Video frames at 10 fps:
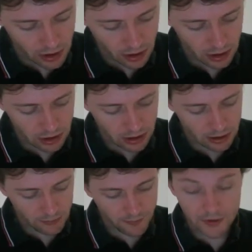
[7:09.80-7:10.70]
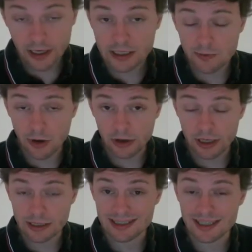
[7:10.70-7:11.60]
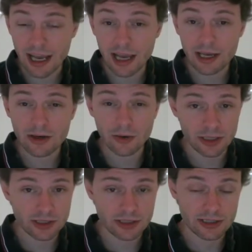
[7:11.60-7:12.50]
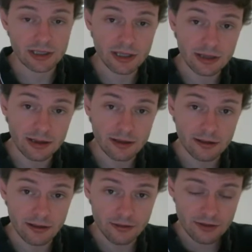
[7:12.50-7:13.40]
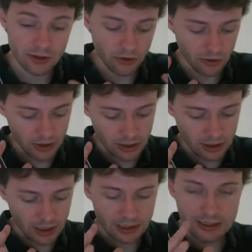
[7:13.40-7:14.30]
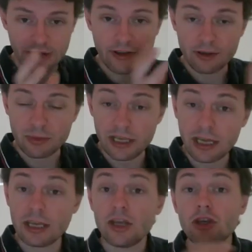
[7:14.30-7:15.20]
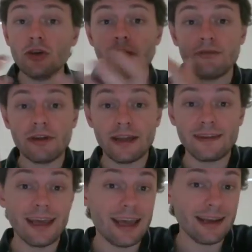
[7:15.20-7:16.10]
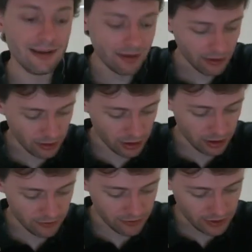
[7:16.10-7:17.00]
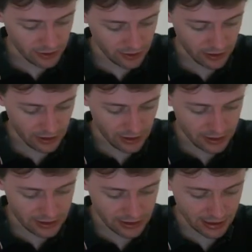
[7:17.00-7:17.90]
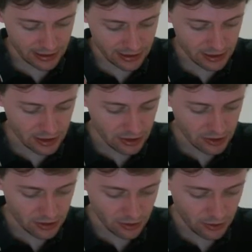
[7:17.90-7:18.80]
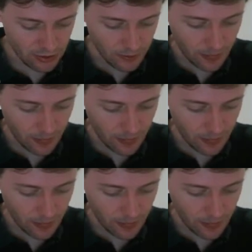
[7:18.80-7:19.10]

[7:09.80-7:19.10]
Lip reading: The next part is tag questions, and so instead of at the beginning, you have it at the end of the sentence. So